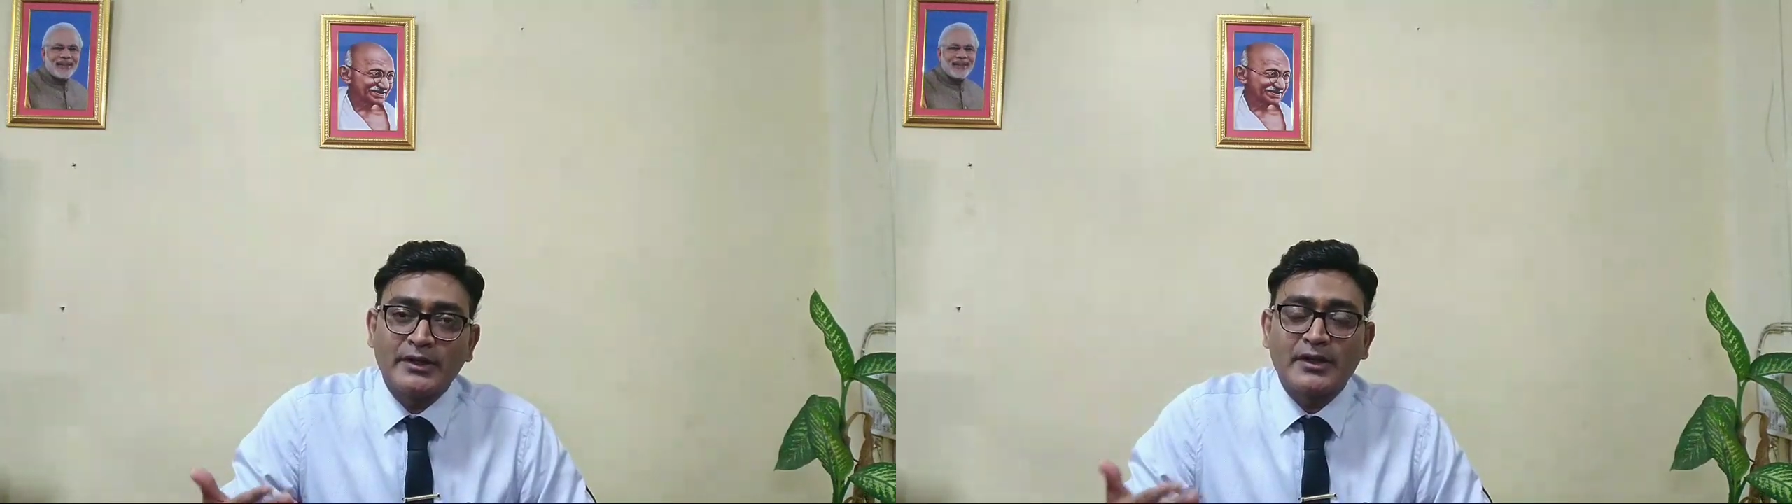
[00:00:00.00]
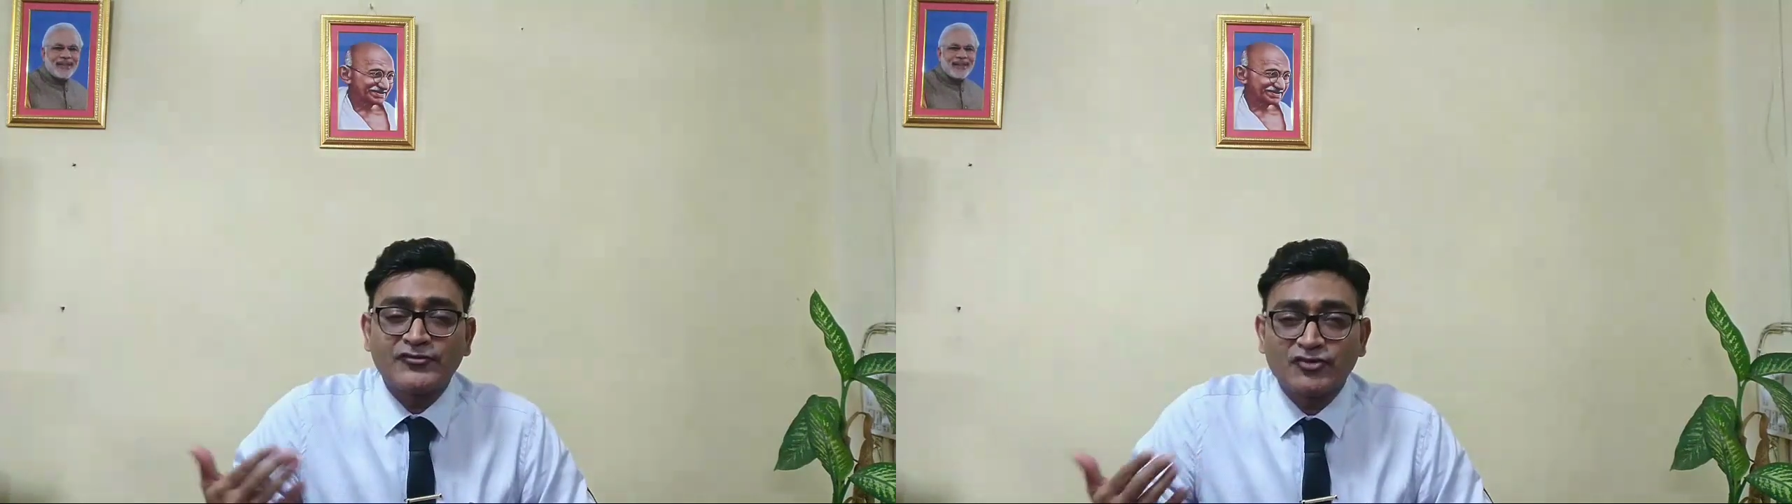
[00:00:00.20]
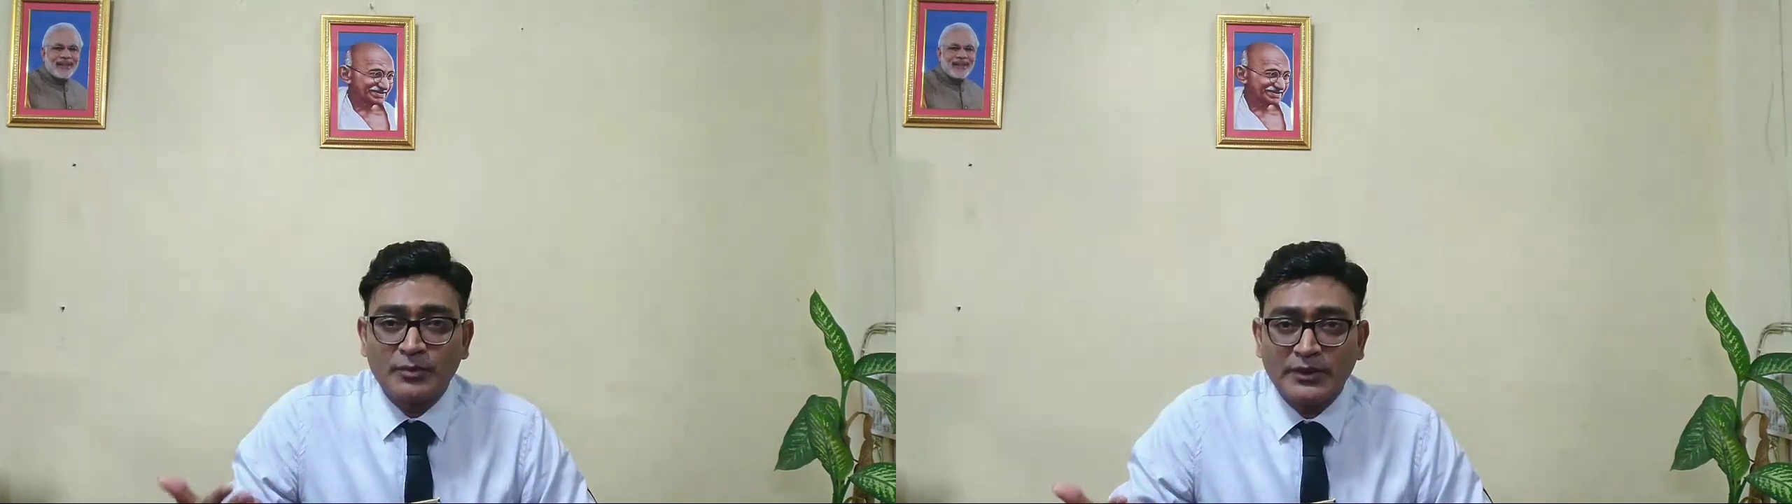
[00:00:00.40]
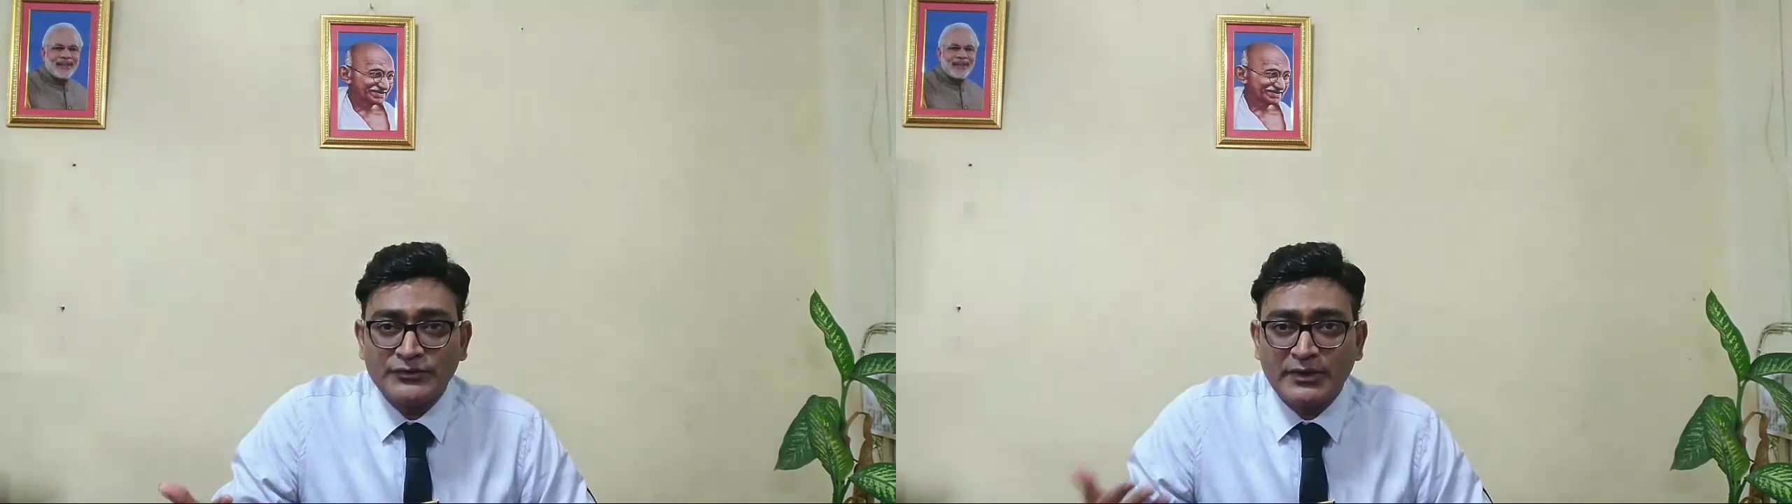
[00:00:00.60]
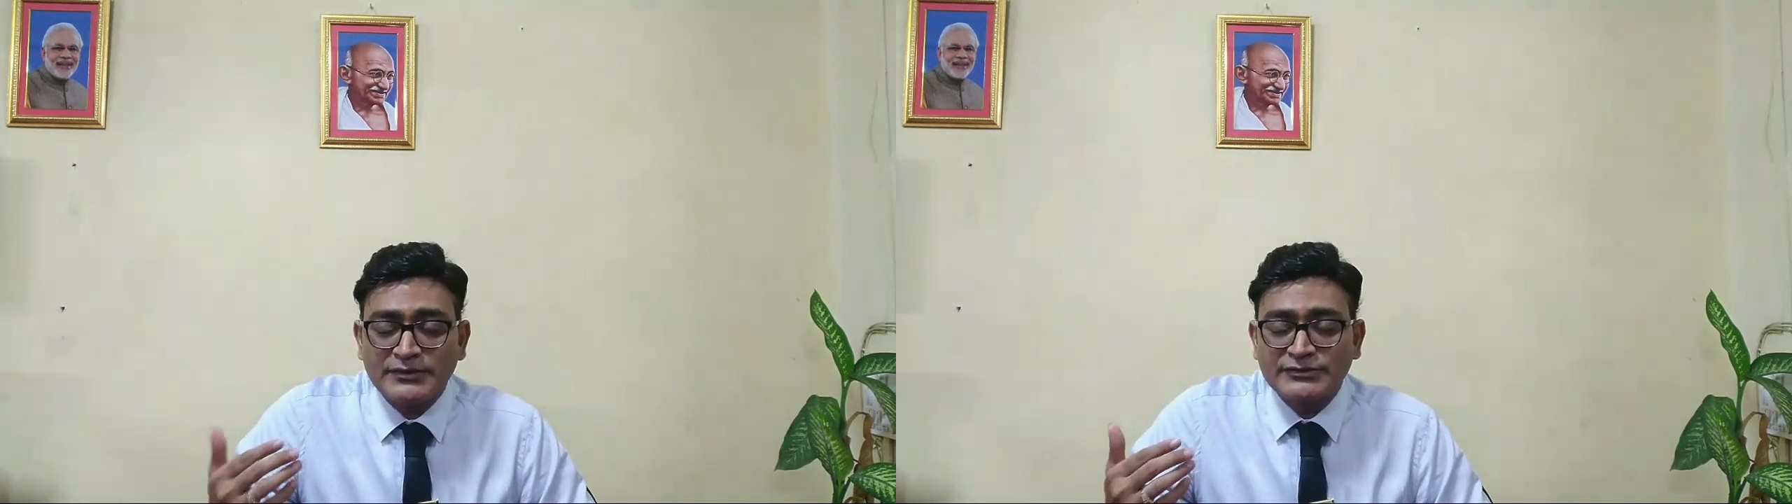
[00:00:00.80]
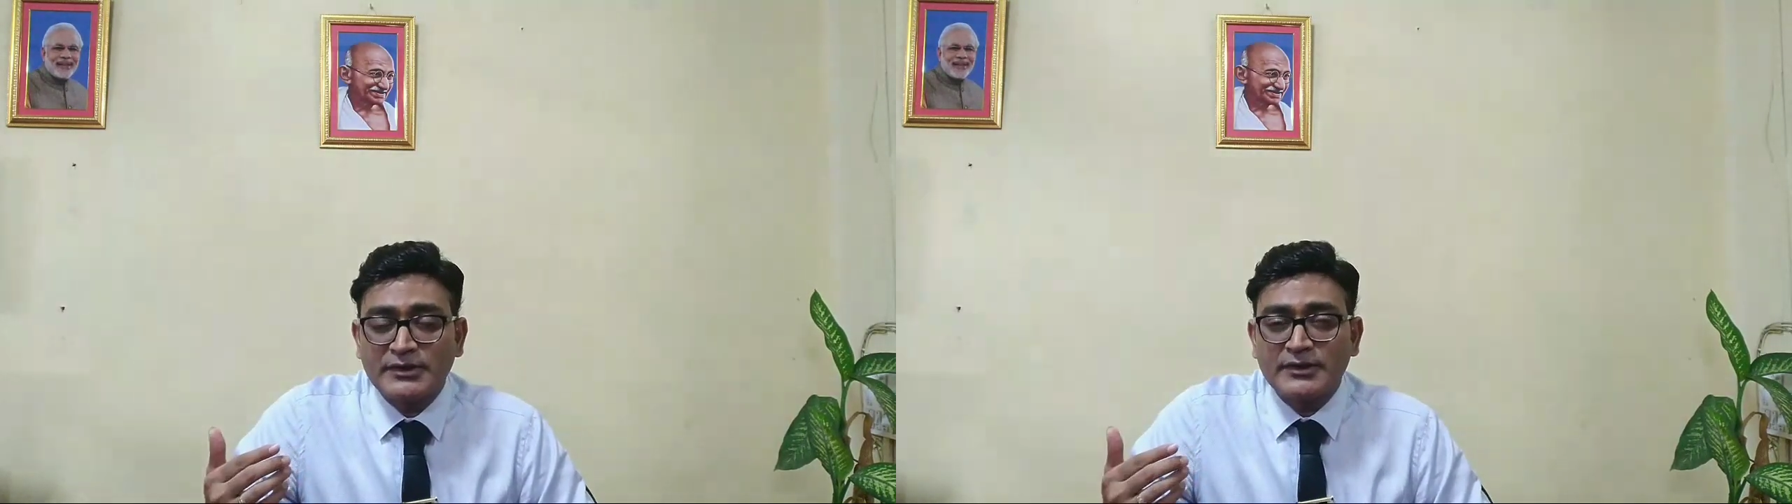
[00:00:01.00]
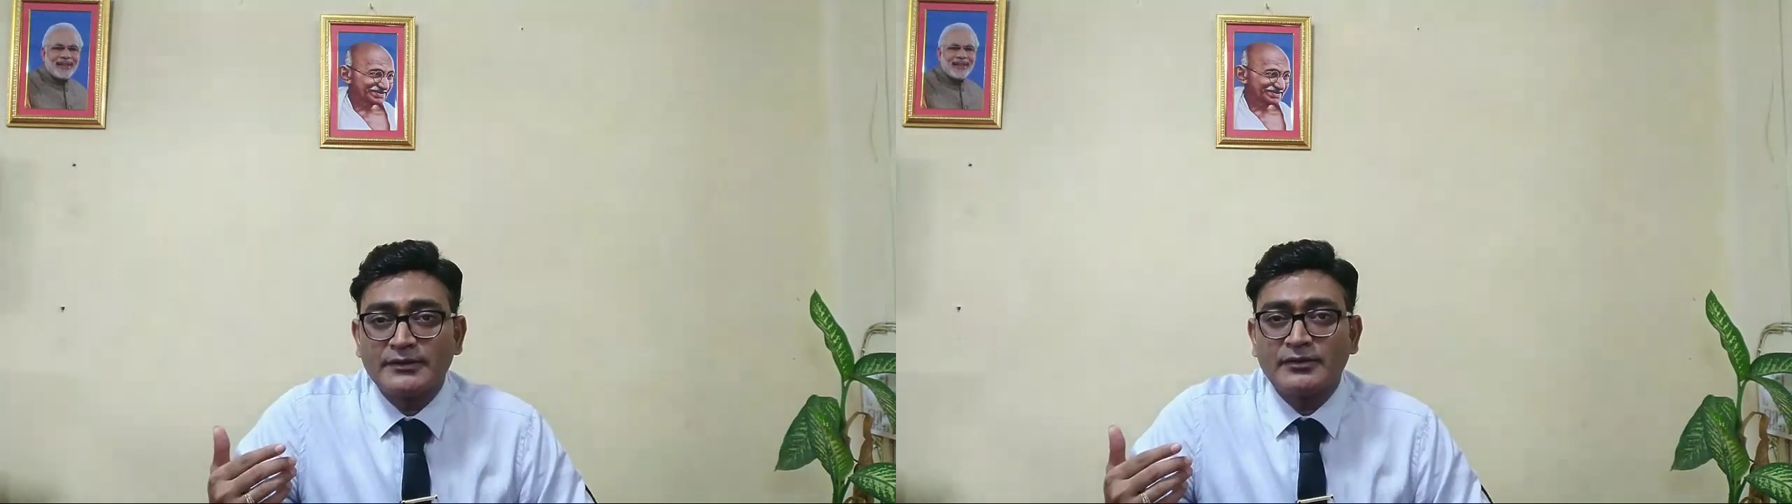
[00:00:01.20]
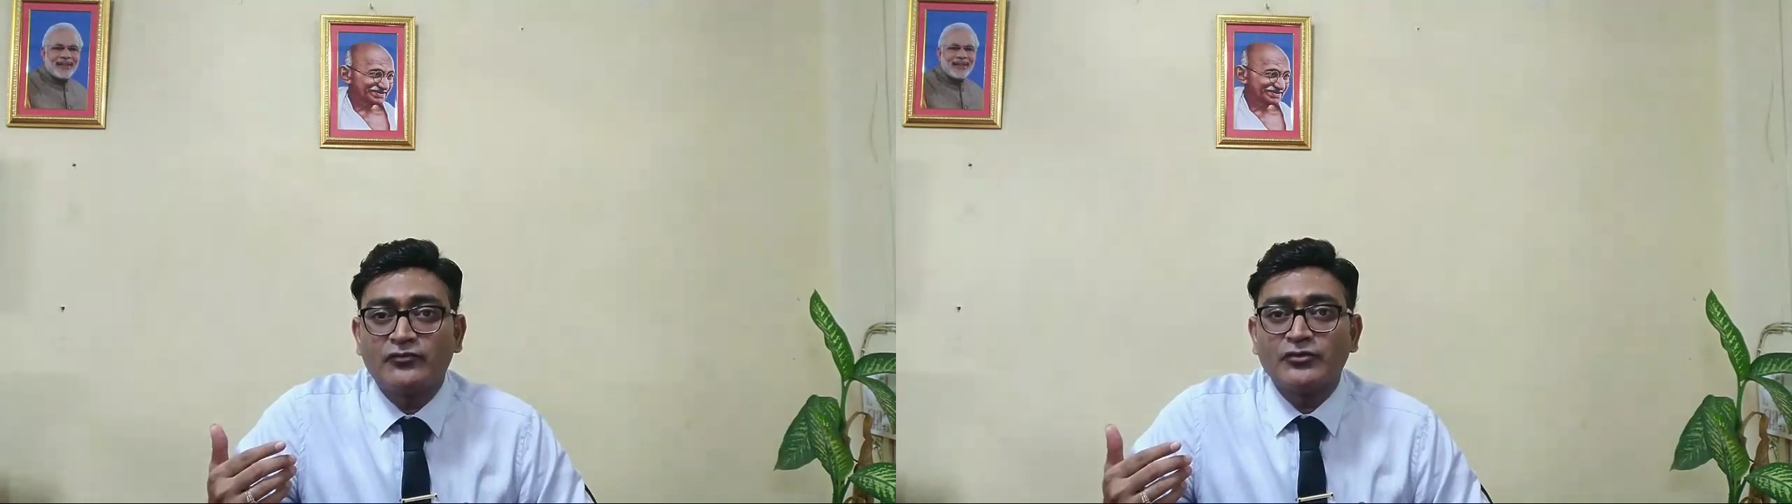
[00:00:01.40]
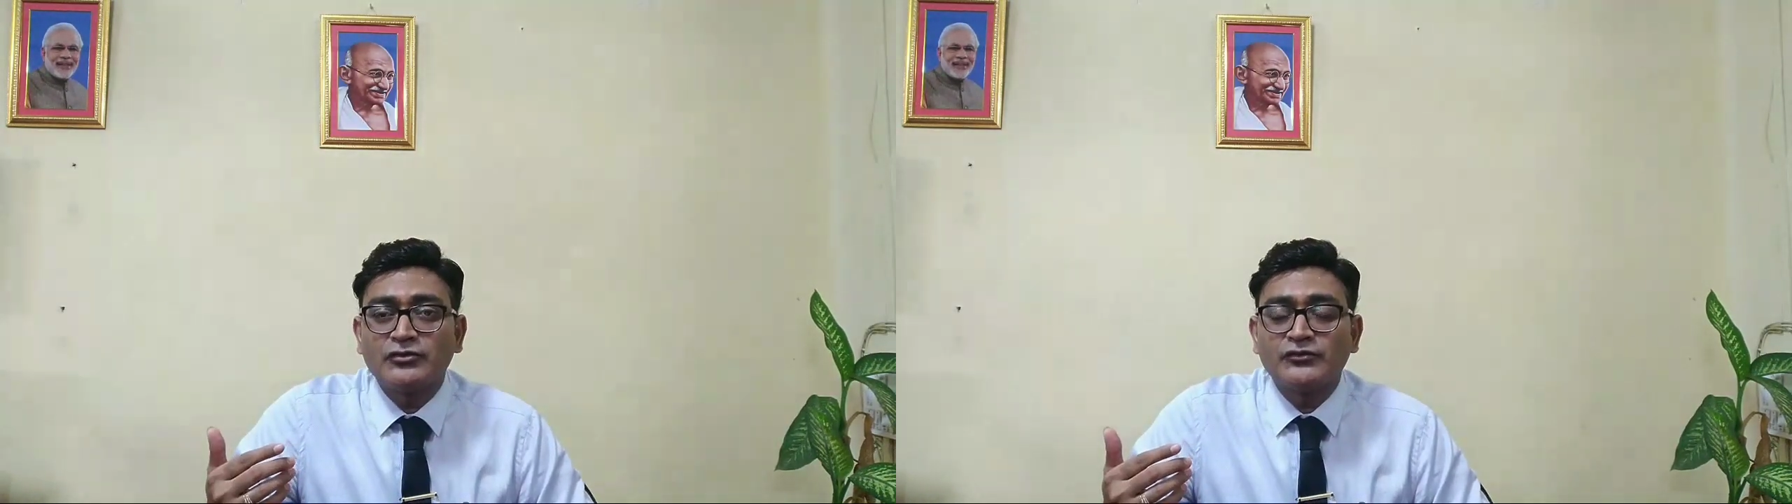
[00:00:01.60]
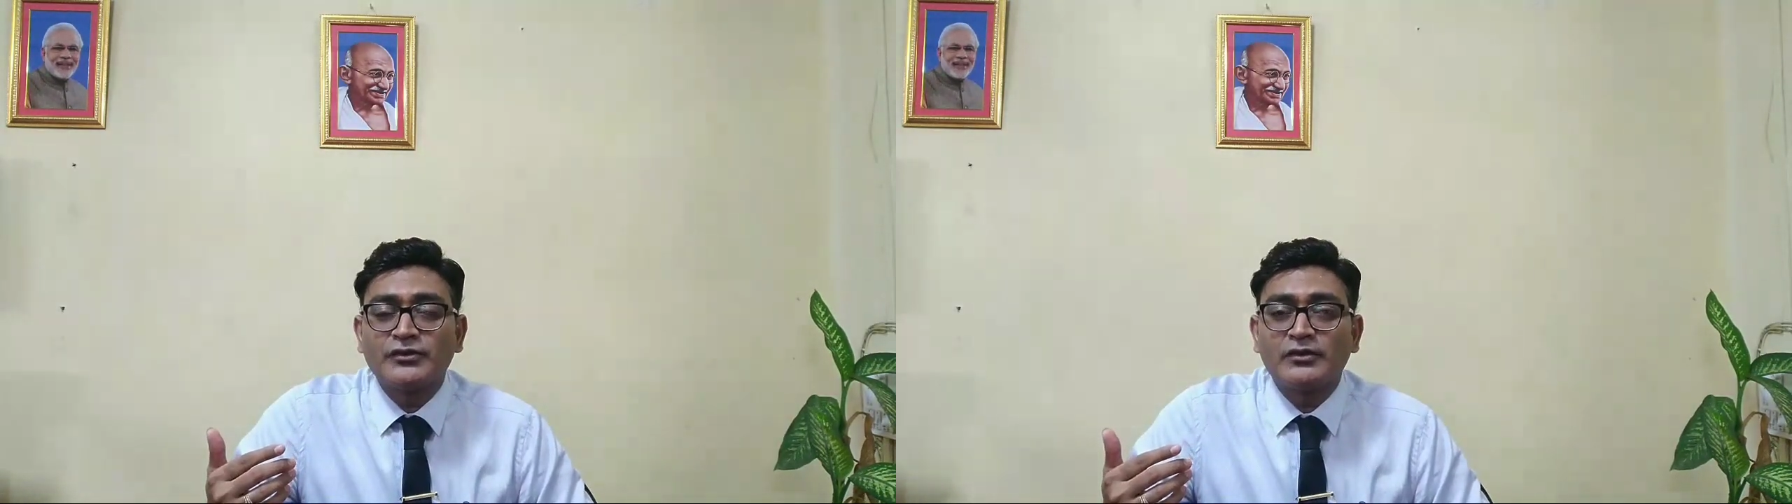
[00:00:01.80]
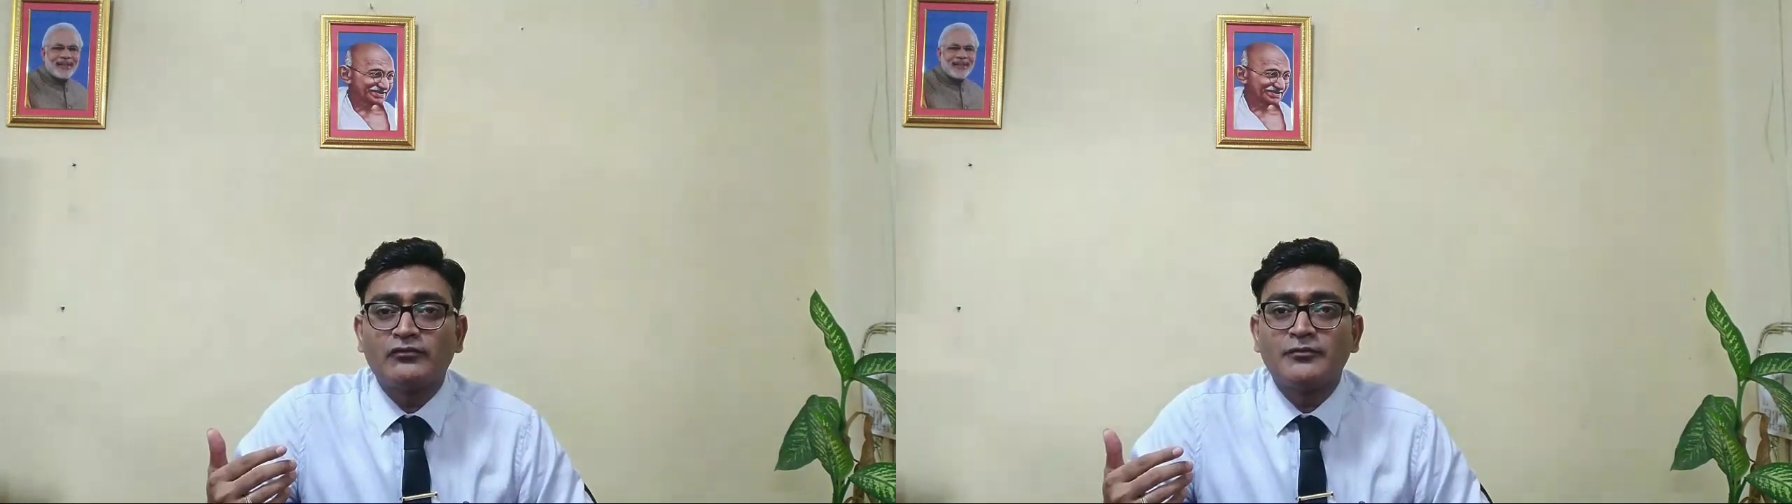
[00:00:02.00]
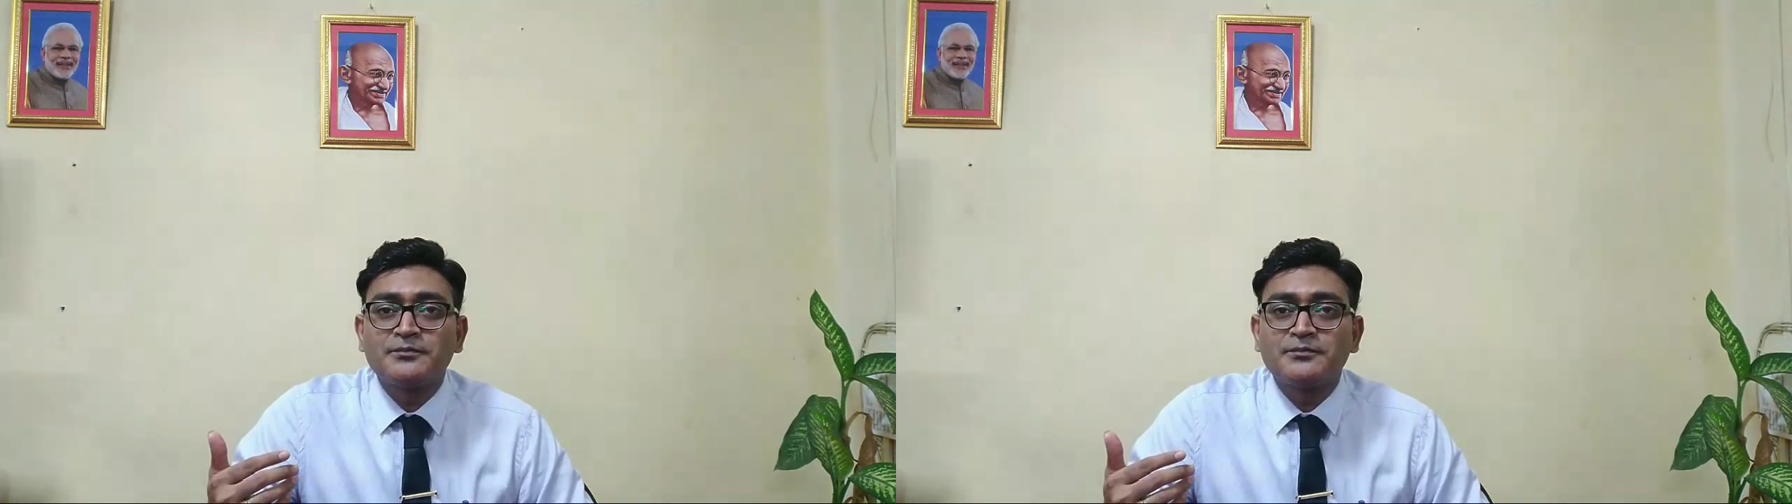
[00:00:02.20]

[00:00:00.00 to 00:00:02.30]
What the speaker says: a customized diet chart rather, for yourself.